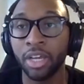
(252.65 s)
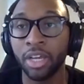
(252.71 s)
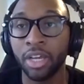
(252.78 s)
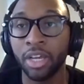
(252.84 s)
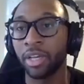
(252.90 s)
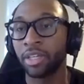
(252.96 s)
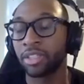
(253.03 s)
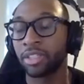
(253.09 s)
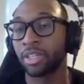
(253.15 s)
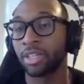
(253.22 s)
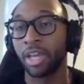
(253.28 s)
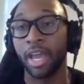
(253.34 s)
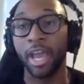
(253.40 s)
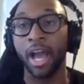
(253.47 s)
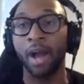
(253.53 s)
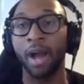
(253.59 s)
Because,
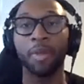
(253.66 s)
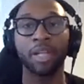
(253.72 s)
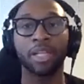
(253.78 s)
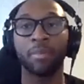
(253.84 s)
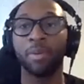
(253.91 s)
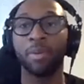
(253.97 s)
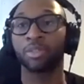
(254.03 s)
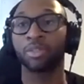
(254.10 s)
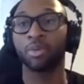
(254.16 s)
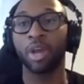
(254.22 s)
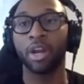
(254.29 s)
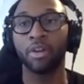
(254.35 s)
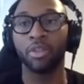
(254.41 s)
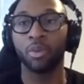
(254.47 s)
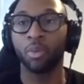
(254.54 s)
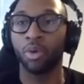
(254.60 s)
hey, I'm not the best writer
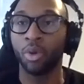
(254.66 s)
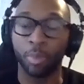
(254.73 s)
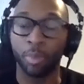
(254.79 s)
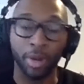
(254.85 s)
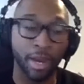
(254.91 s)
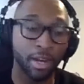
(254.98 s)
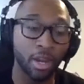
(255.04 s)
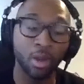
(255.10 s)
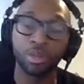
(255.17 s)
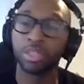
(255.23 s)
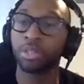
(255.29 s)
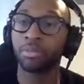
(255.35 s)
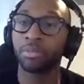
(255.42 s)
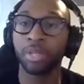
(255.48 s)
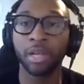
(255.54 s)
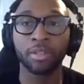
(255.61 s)
in the world, but I know
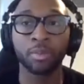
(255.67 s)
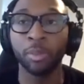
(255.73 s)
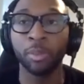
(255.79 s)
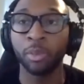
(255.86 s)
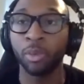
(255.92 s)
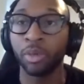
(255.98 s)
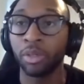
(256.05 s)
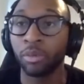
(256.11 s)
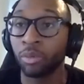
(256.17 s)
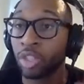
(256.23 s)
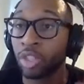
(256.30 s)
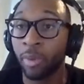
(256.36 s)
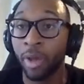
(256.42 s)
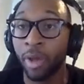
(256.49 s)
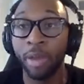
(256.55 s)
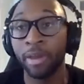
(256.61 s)
sometimes people
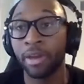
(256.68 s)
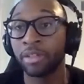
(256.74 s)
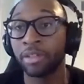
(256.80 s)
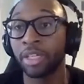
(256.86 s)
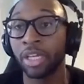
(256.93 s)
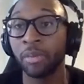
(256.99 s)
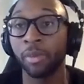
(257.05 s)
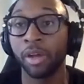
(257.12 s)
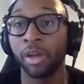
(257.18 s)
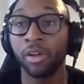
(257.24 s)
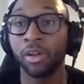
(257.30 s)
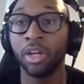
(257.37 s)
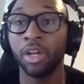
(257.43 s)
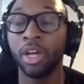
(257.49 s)
respond better to email.